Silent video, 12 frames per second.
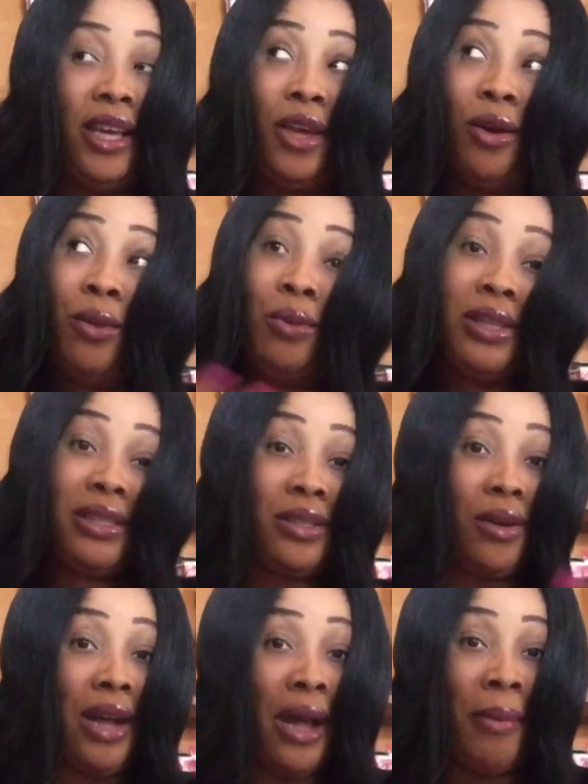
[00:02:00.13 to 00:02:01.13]
he always
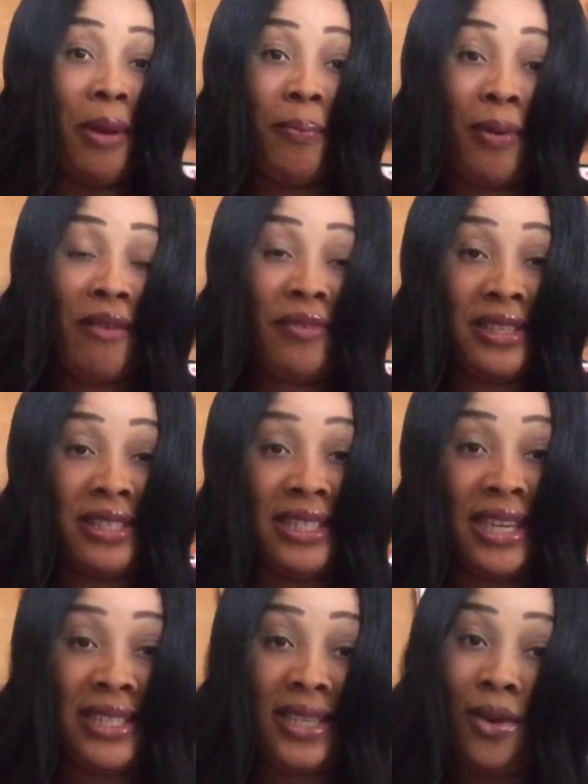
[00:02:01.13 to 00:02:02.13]
talked about private
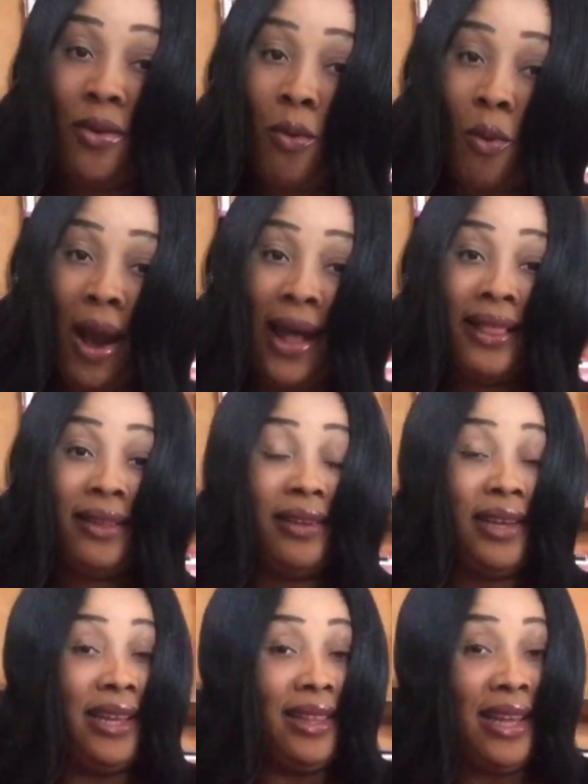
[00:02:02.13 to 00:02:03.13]
jet while
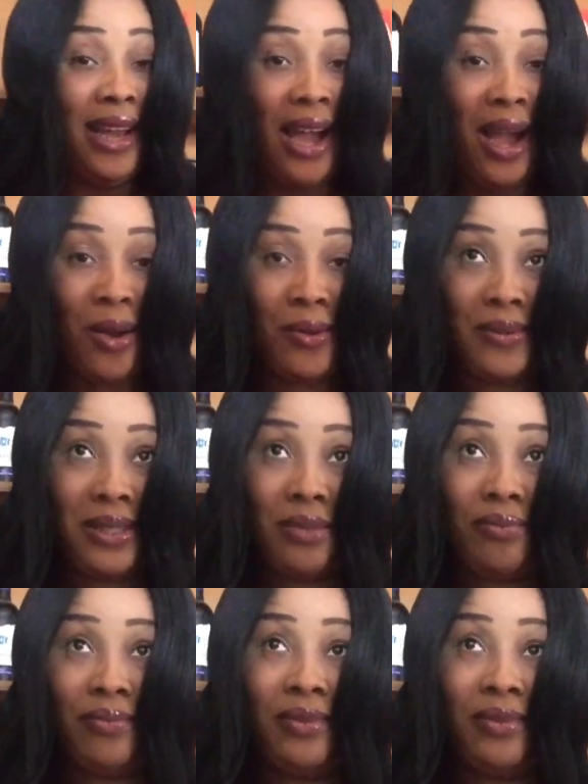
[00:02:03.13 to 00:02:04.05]
in the house.